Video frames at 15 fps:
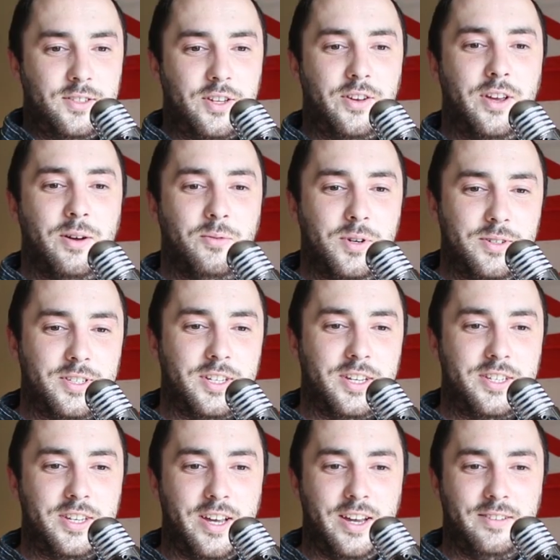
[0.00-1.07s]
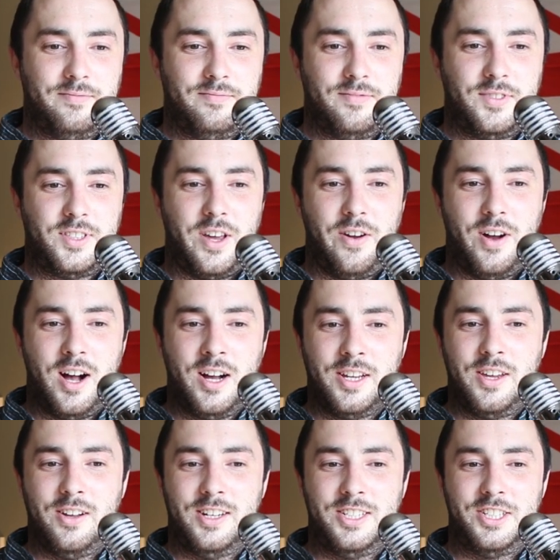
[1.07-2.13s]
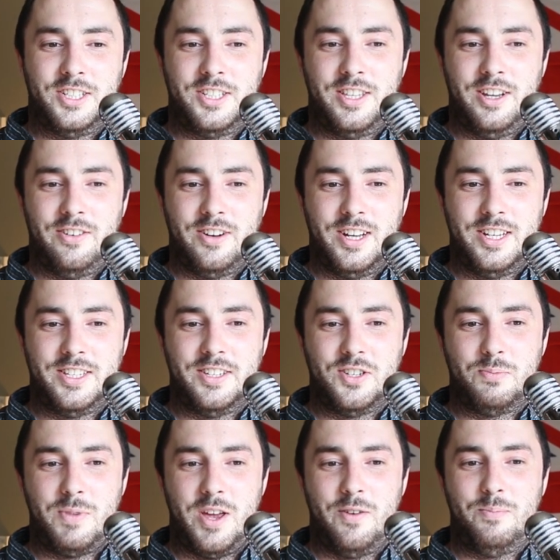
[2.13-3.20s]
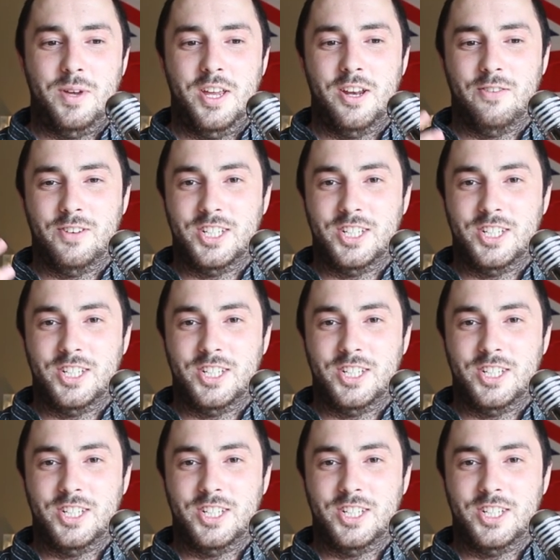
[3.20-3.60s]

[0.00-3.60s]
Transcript: So yeah, what was I saying? So archaeologists theorize this may have been a